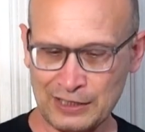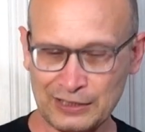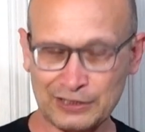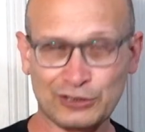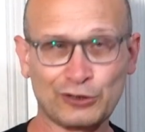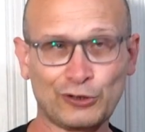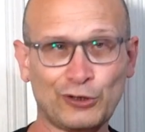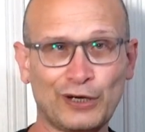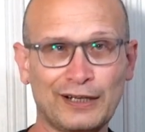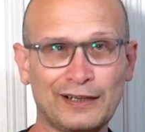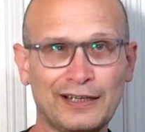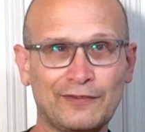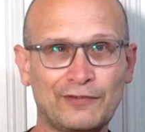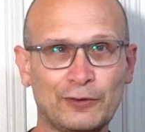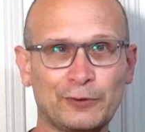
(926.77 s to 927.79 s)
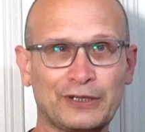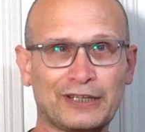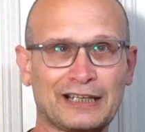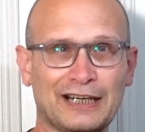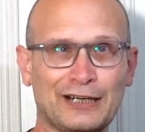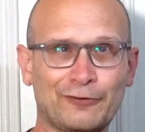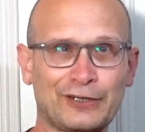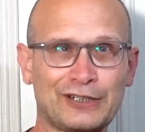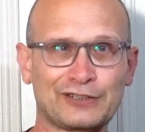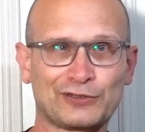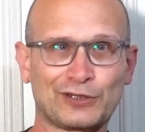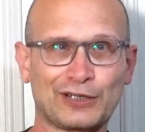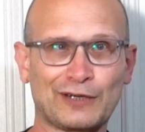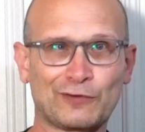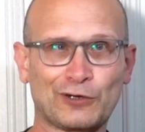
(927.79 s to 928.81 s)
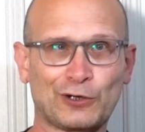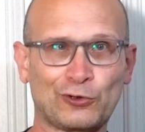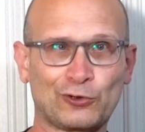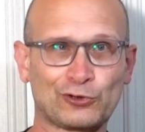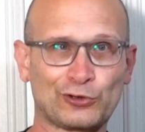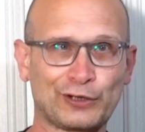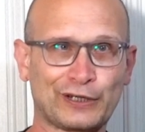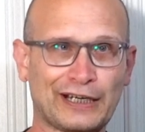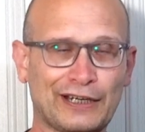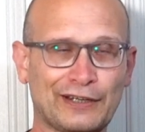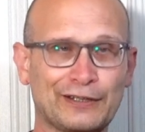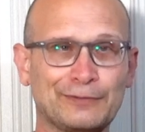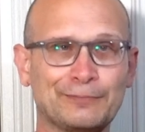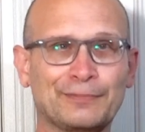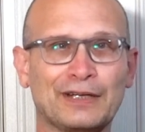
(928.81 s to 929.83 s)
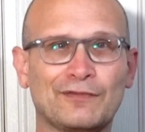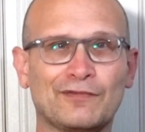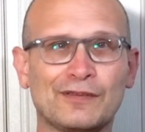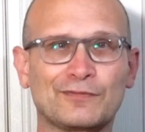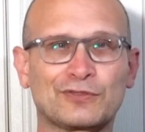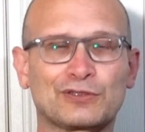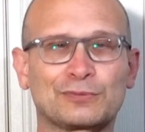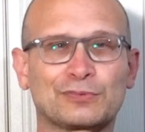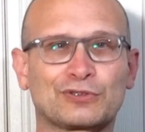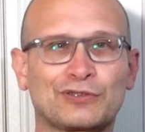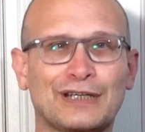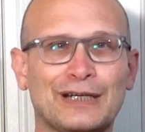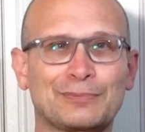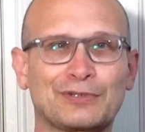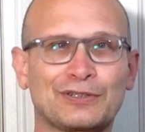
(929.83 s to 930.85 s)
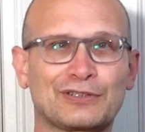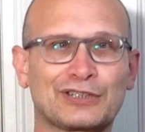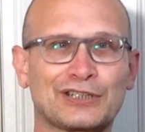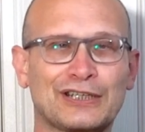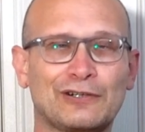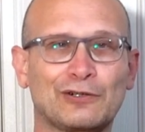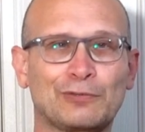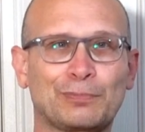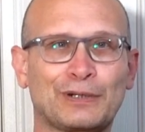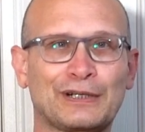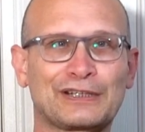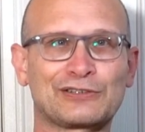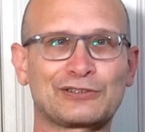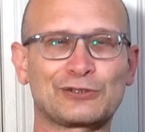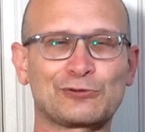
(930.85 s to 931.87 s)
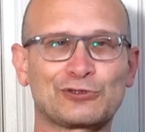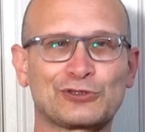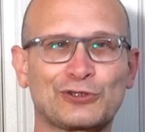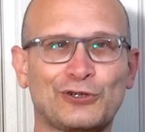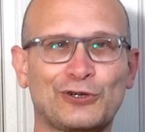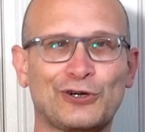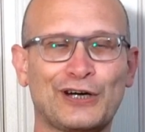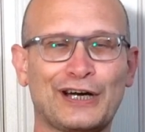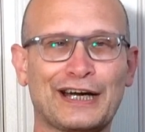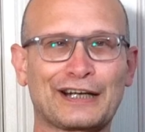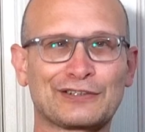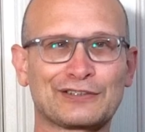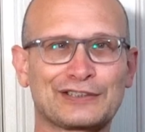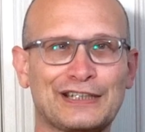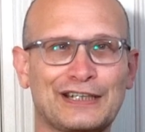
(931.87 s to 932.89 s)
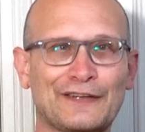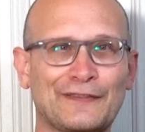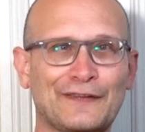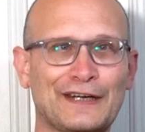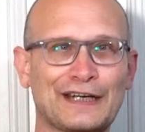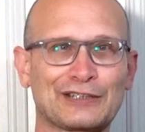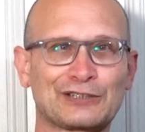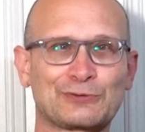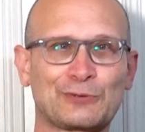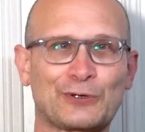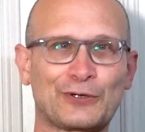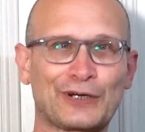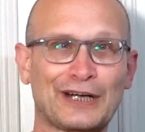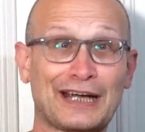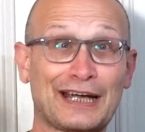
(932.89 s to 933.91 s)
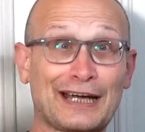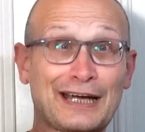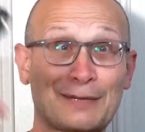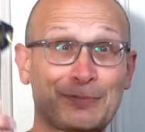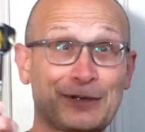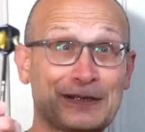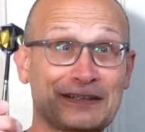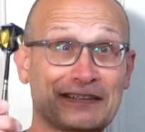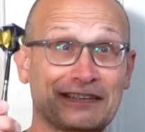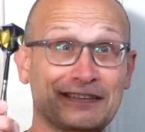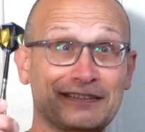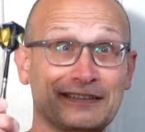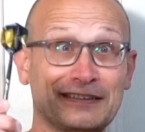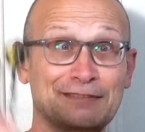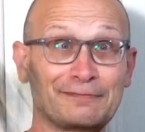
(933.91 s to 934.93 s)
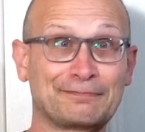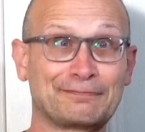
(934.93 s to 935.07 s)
So I'll leave you with a gallery so you can have a closer look at them. If you haven't subscribed to the channel, please do so, and I'll see you in the next one. Happy darting.